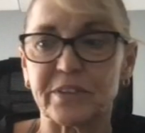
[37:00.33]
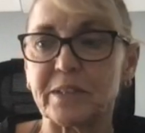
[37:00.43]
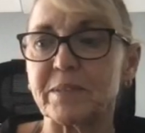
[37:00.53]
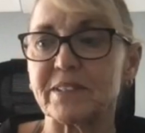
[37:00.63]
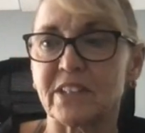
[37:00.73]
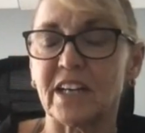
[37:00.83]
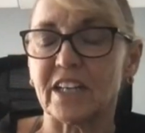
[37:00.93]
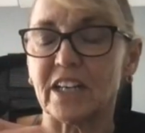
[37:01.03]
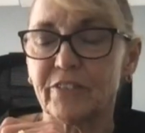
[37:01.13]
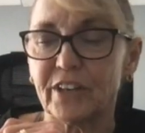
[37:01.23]
treatments
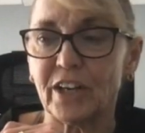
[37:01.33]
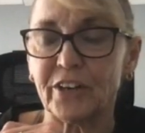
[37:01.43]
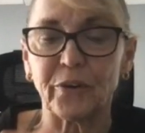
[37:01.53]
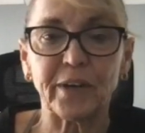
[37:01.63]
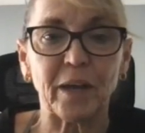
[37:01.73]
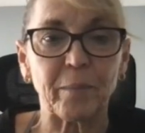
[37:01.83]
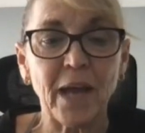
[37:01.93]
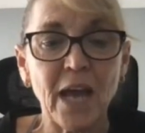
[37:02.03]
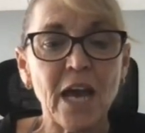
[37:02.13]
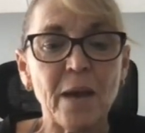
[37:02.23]
not covered under OHIP?
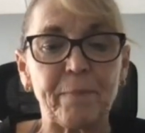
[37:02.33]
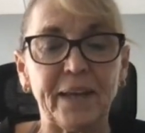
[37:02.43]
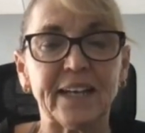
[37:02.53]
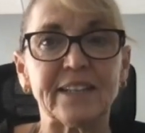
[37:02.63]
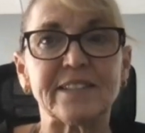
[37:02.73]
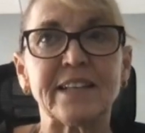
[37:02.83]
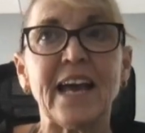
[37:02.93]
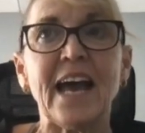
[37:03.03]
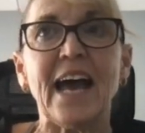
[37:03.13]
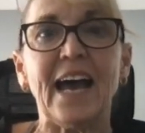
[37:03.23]
Because
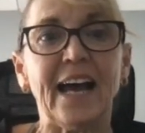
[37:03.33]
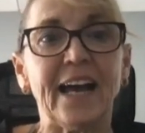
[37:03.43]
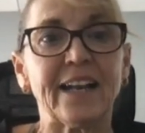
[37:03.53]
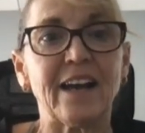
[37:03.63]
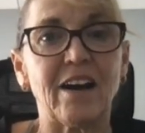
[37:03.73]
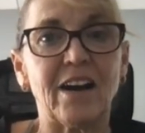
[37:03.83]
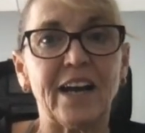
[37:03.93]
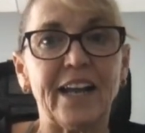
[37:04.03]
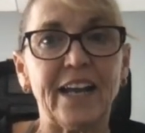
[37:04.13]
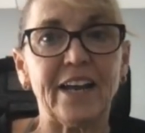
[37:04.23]
had
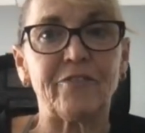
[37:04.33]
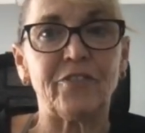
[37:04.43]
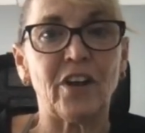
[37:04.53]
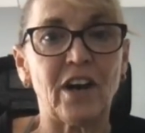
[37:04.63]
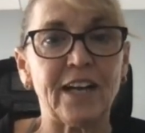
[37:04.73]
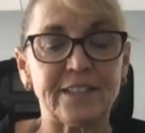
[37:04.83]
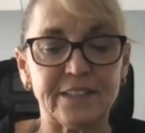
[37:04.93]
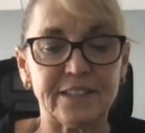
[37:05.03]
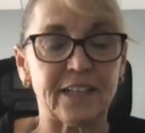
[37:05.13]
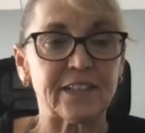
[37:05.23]
I have
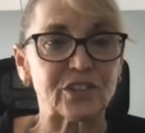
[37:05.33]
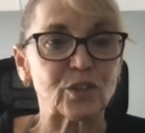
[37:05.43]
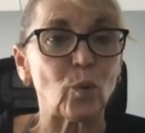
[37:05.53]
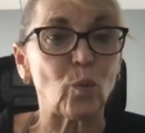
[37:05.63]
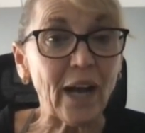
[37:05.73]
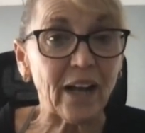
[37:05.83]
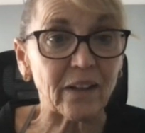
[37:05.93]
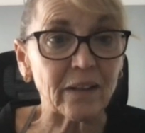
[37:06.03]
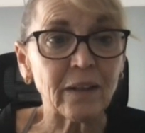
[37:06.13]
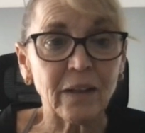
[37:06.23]
not done so
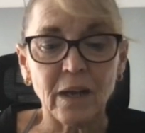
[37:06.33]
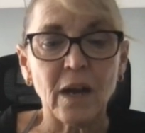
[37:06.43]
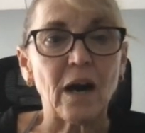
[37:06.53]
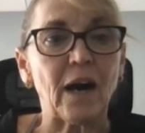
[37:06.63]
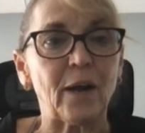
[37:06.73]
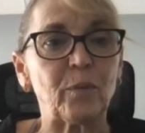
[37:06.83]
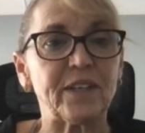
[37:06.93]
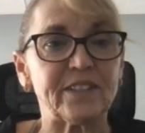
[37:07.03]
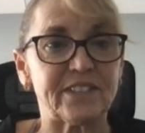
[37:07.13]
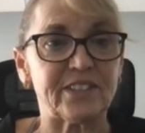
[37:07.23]
well, I
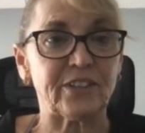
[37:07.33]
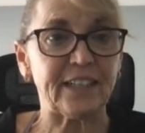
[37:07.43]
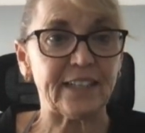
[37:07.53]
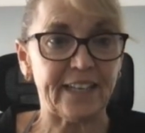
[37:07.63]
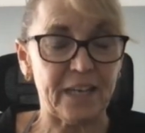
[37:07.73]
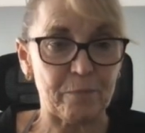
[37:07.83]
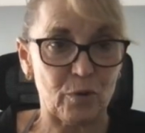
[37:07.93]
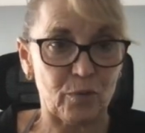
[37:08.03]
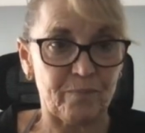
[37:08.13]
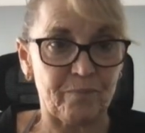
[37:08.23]
would have still needed
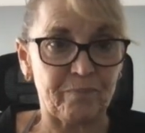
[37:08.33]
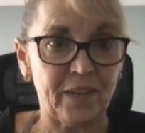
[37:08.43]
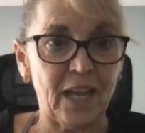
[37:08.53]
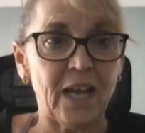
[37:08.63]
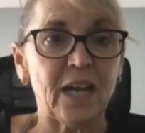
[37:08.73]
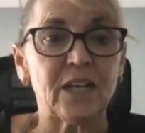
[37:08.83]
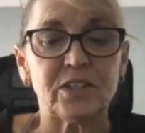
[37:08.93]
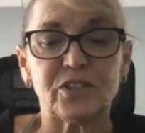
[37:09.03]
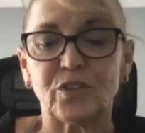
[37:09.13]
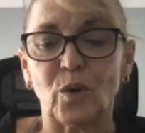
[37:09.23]
chemo.
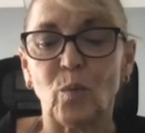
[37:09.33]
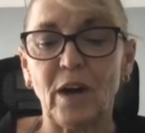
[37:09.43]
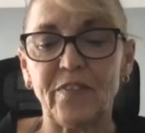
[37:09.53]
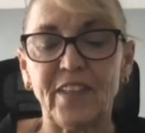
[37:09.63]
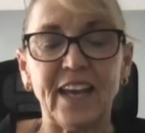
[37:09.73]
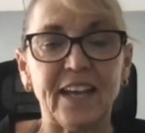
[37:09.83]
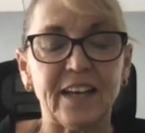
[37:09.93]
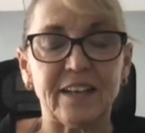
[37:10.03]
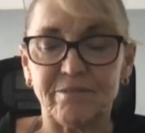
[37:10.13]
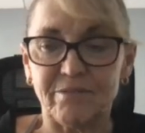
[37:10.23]
So what
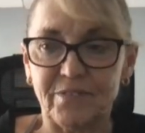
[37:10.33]
he